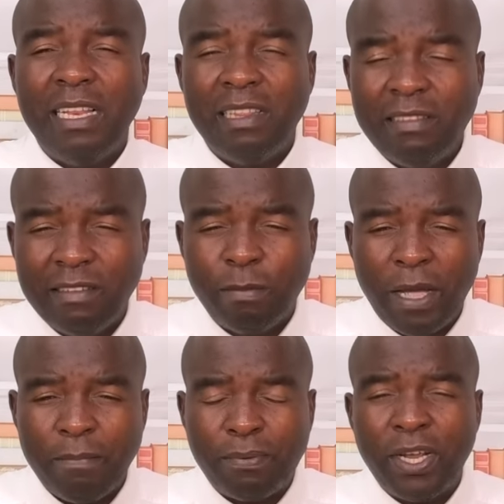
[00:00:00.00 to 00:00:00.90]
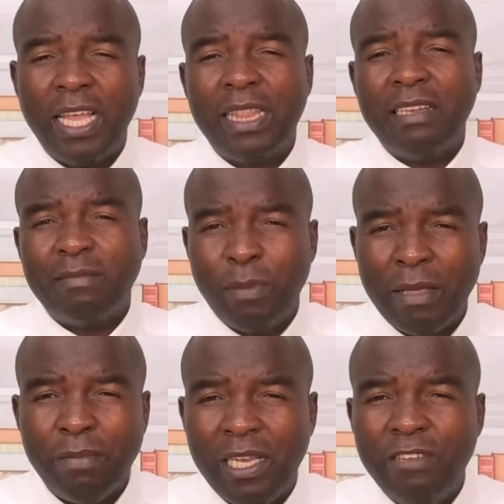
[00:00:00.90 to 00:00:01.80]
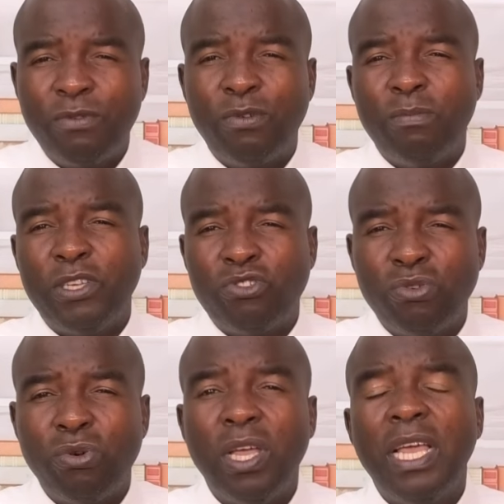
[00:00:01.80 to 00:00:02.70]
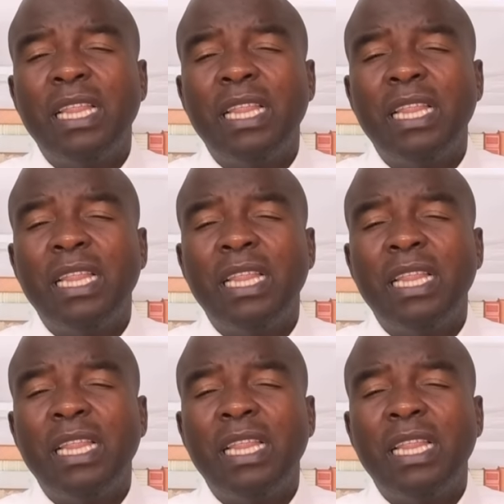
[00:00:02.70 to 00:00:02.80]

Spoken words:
and this is my prayer that my belief could be true,